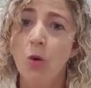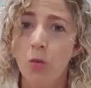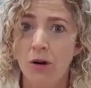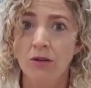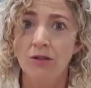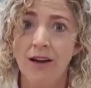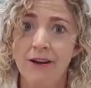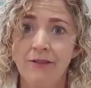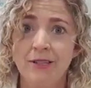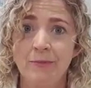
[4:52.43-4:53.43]
wildlife
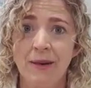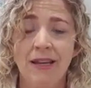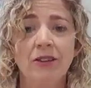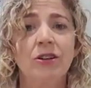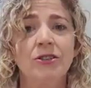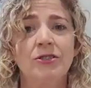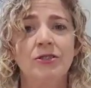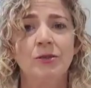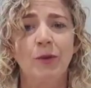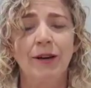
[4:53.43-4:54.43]
that's being lost
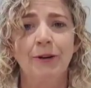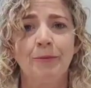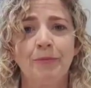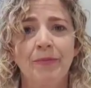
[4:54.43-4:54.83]
as well.